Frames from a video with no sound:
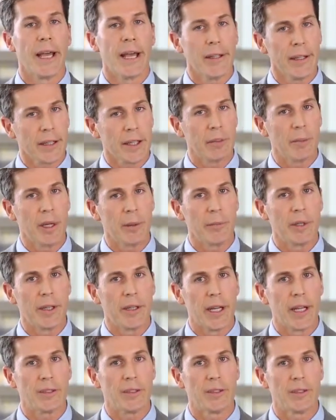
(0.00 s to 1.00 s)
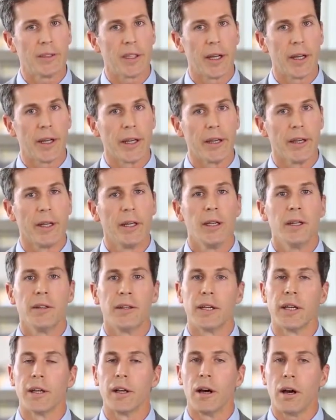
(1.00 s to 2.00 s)
and the commitment necessary
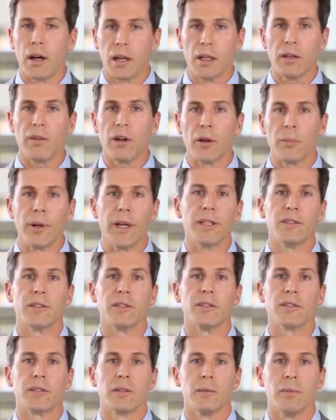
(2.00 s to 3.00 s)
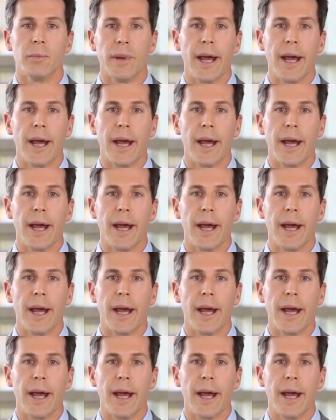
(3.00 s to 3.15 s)
to get all of our patients